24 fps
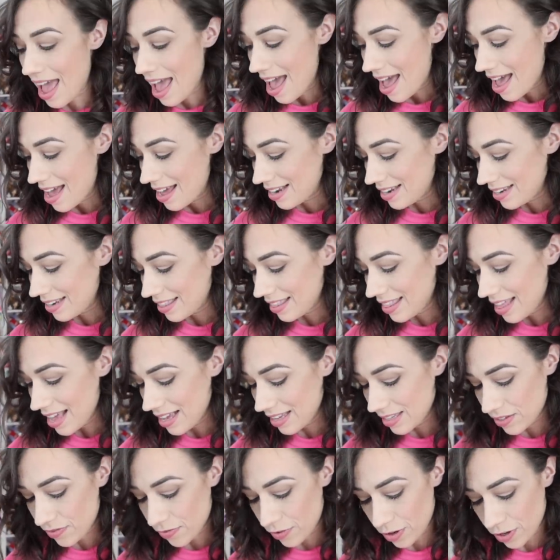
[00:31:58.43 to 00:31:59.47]
And
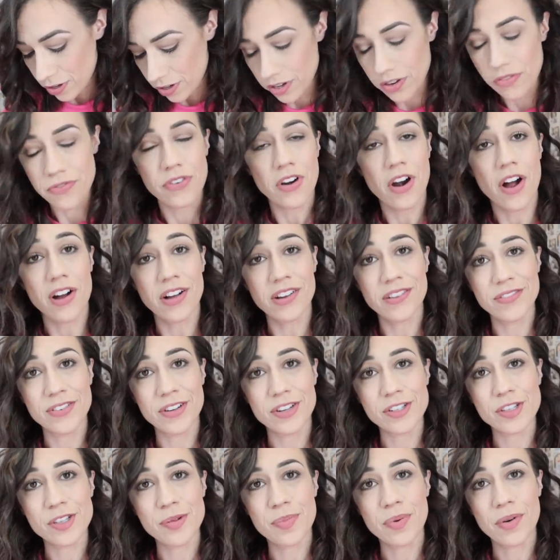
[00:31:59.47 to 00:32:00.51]
thanks for, for all of
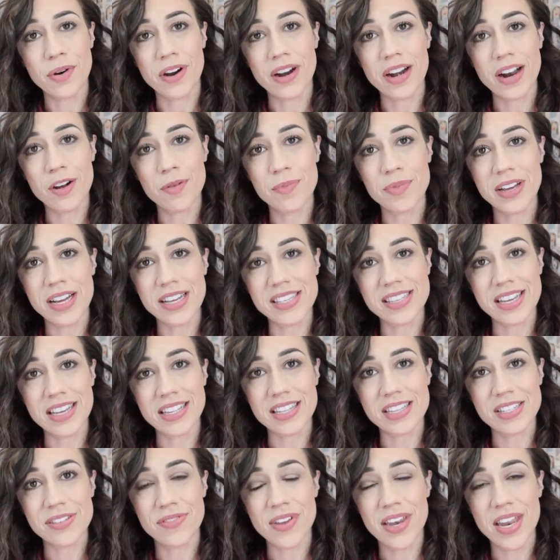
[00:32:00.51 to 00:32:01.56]
your support. I hope you guys like
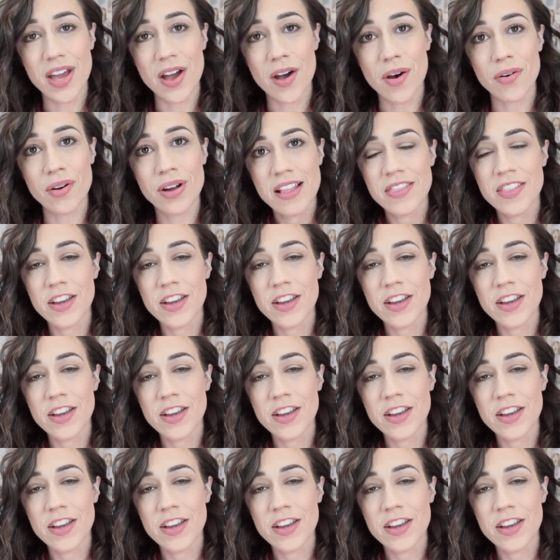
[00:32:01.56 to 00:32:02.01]
this video.